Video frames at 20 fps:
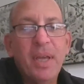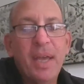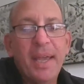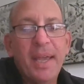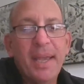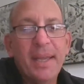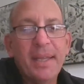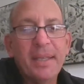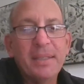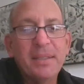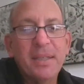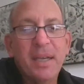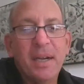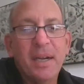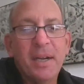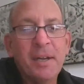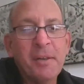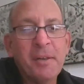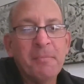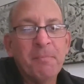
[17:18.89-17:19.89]

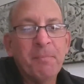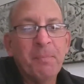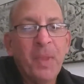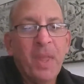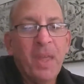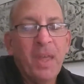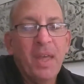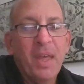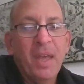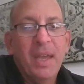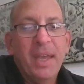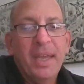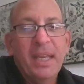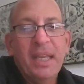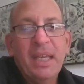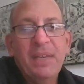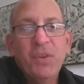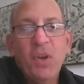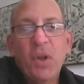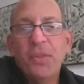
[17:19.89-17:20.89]
And
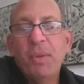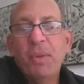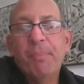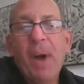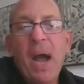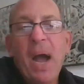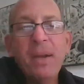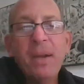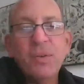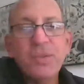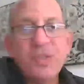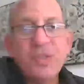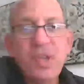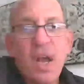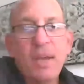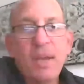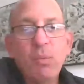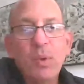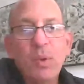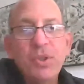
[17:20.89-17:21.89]
even on the buyer
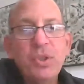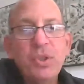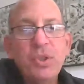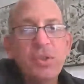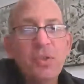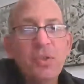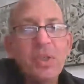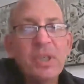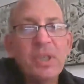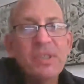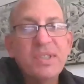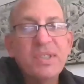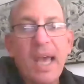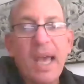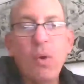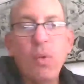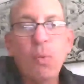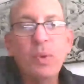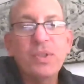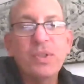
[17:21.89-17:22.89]
side, when you can
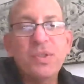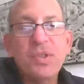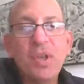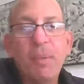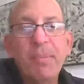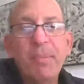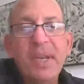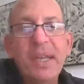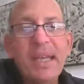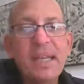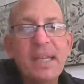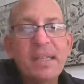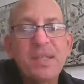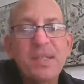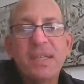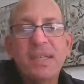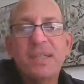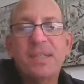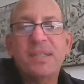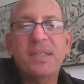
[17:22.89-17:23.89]
tell when somebody
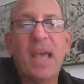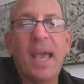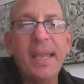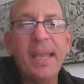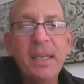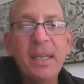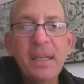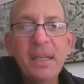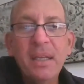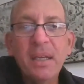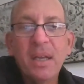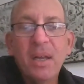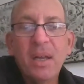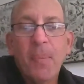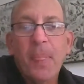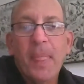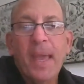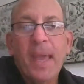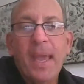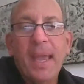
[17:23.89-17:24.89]
gets excited
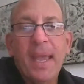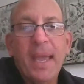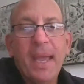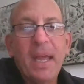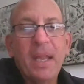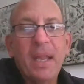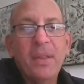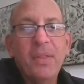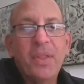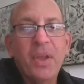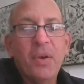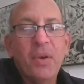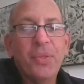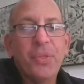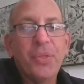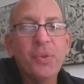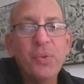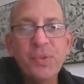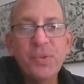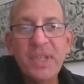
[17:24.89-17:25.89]
and they're
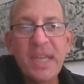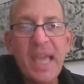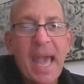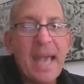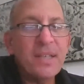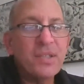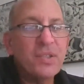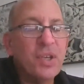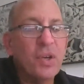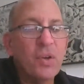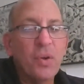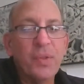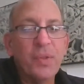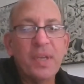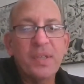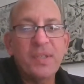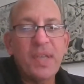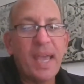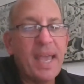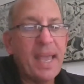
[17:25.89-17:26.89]
enthusiastic, or
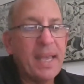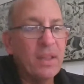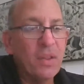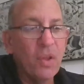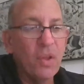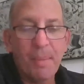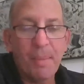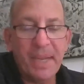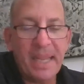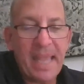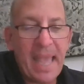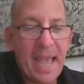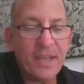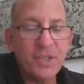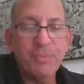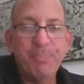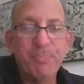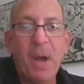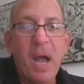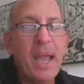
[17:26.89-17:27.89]
they say, hey, look, I'm a
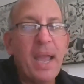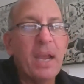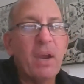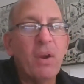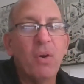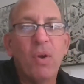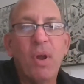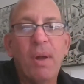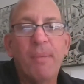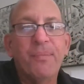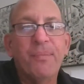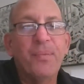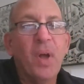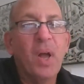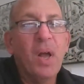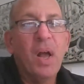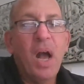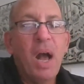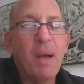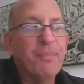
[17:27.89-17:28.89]
cash buyer, or
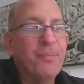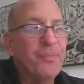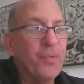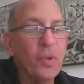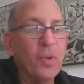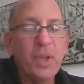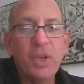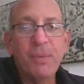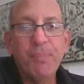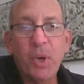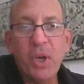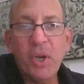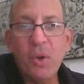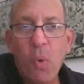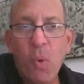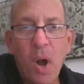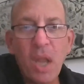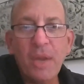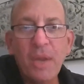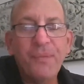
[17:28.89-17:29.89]
I'm fully
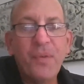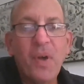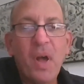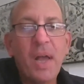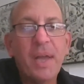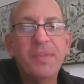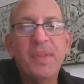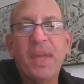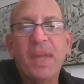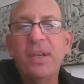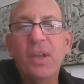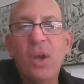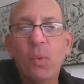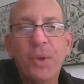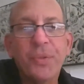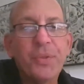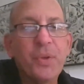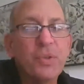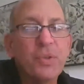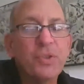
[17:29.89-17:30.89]
pre-qualified. They know
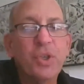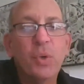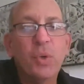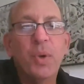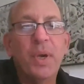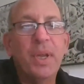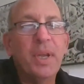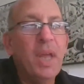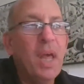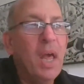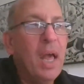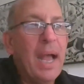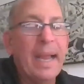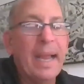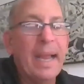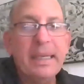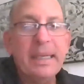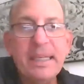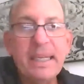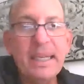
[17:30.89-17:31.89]
what they're doing.
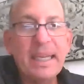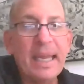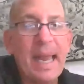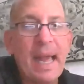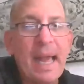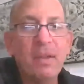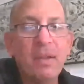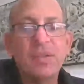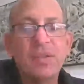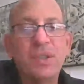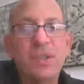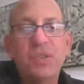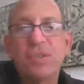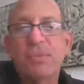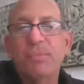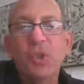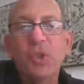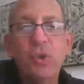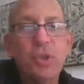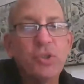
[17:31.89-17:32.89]
I need to get out and see
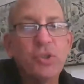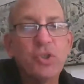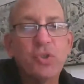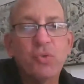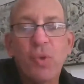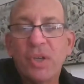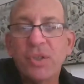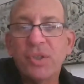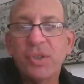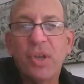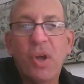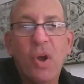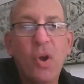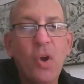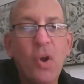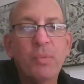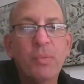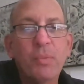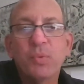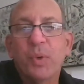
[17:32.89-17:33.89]
some new construction
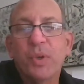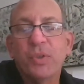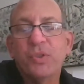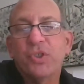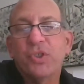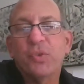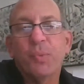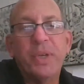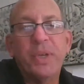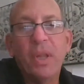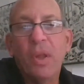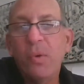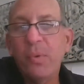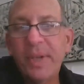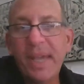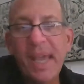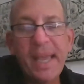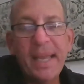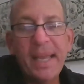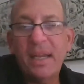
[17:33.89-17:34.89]
homes. We're just
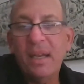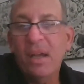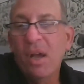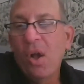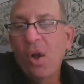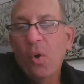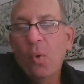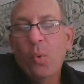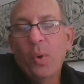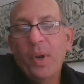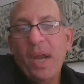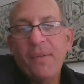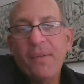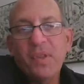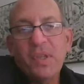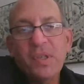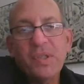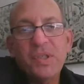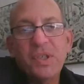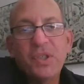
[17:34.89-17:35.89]
relocating,
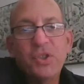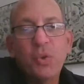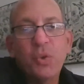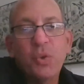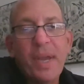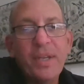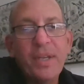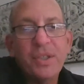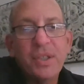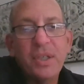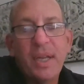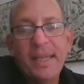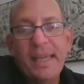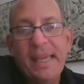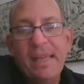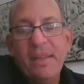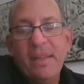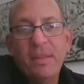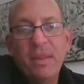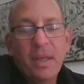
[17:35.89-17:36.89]
whatever the situation. I
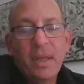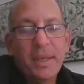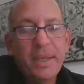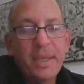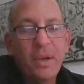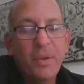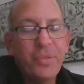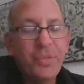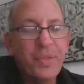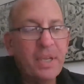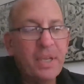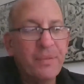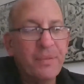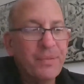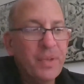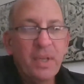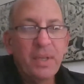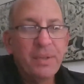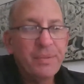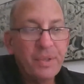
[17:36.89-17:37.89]
can't, think
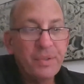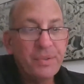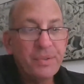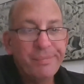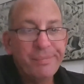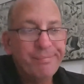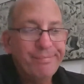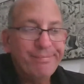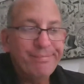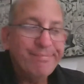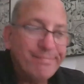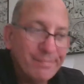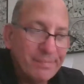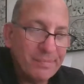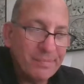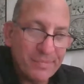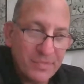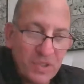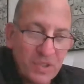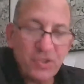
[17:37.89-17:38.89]
of
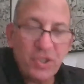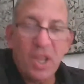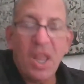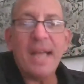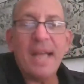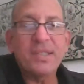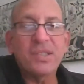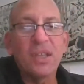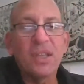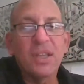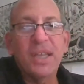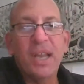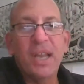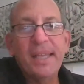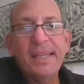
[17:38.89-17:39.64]
there's lots of leads.